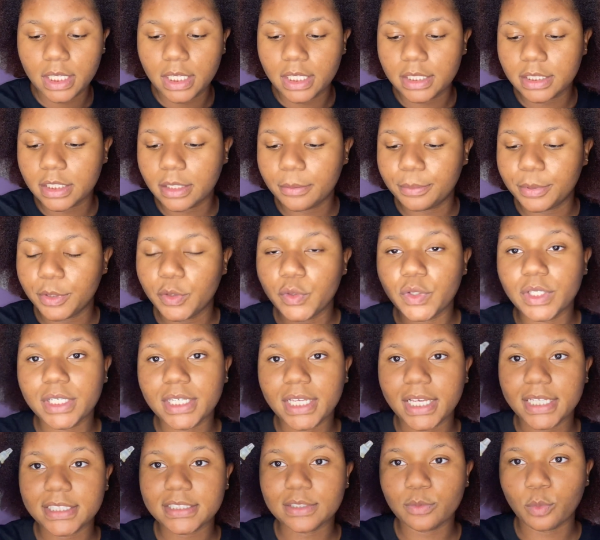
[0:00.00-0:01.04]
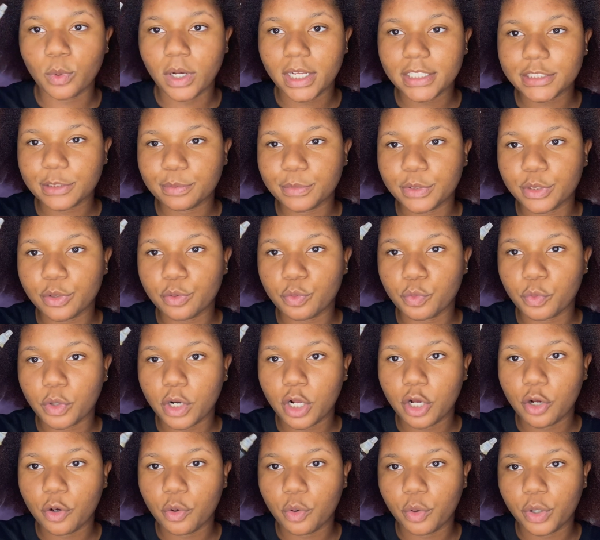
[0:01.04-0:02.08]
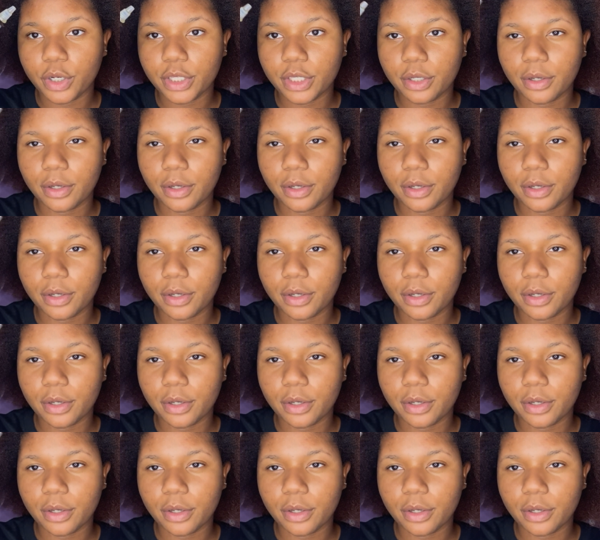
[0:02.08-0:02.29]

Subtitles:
the Beauty Nest Watch Me Grow oil,